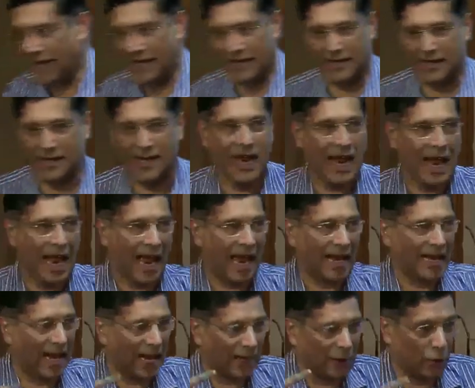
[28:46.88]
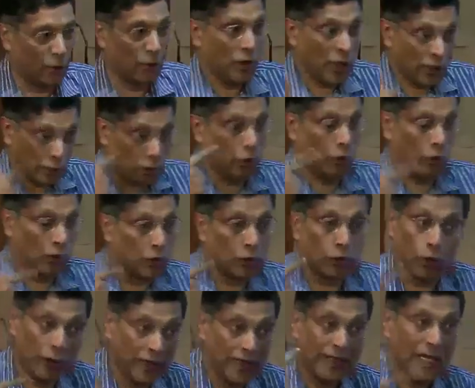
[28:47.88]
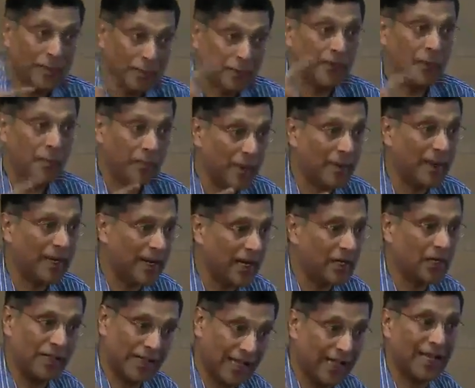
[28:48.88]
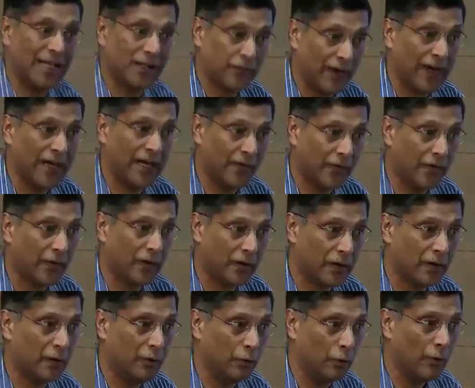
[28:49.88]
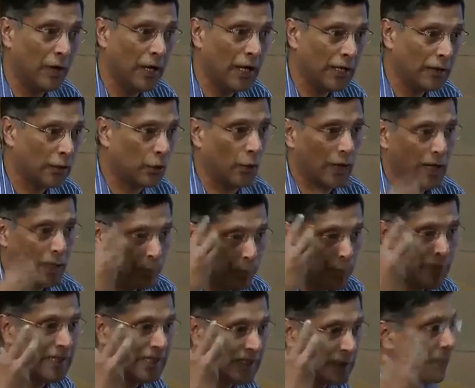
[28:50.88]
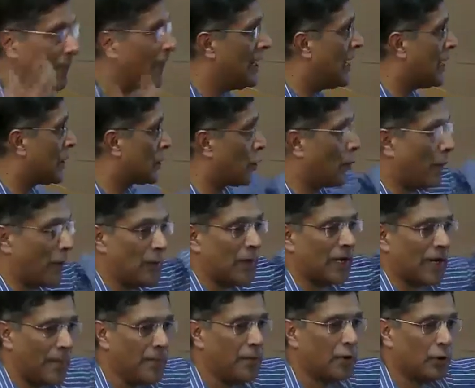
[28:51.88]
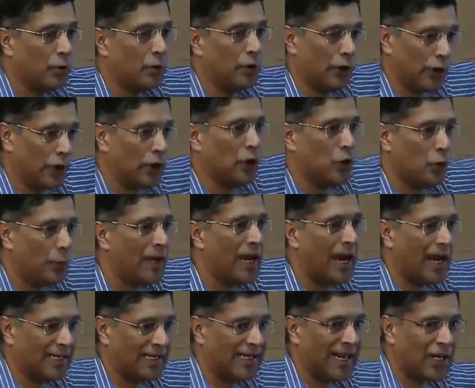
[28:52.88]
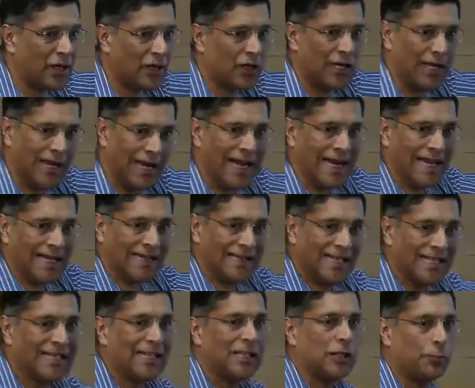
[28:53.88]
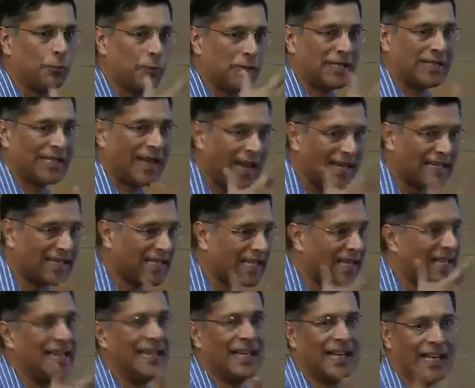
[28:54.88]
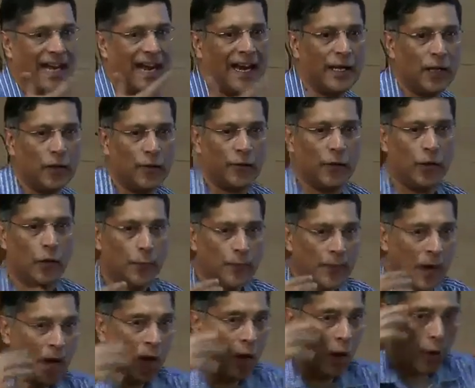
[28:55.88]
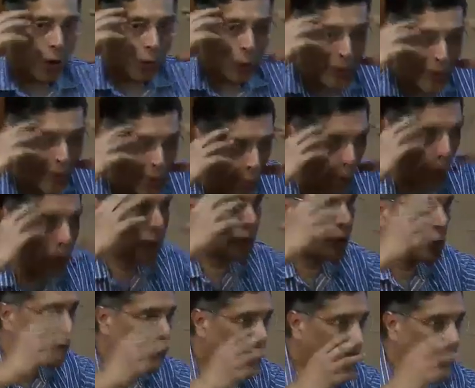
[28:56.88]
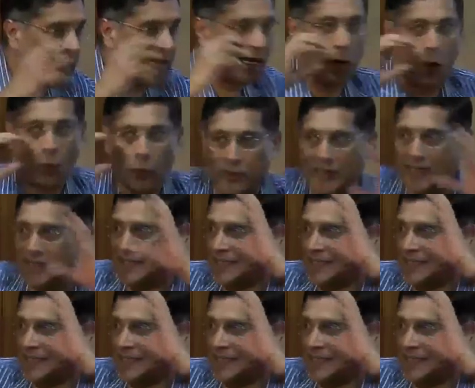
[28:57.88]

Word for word: irrigated. And, and you know, so, so in terms of implementation, that gets very difficult to do. So in principle, so when we come to the UBI section, this is precisely the kind of, you know, we want to think, oh,